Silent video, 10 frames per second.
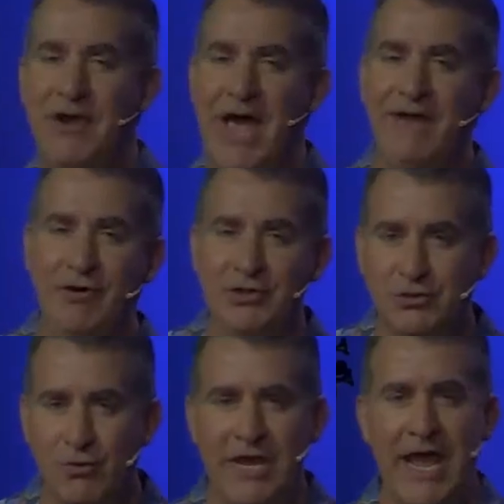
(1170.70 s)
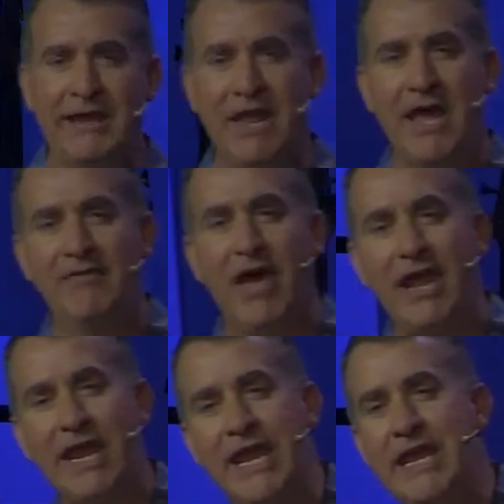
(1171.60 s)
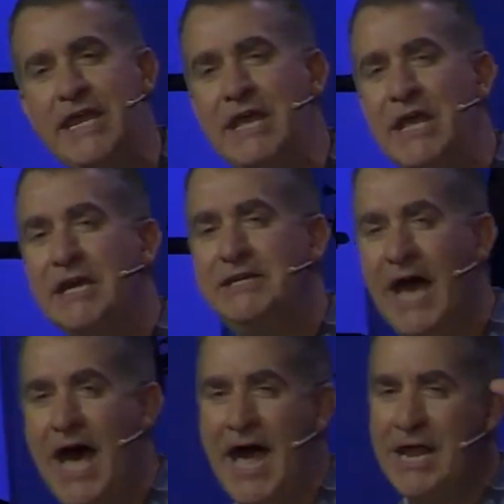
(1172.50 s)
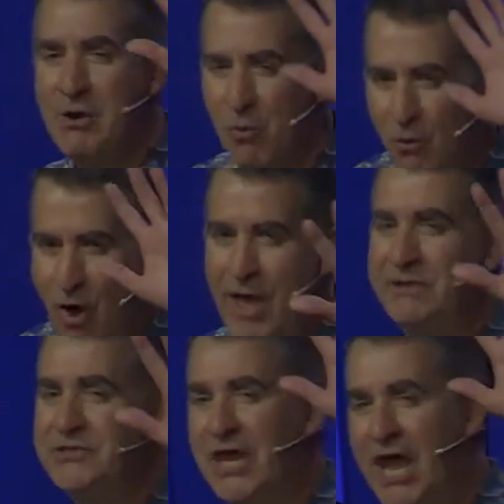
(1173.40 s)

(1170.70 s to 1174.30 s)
9, verse 28, that he died once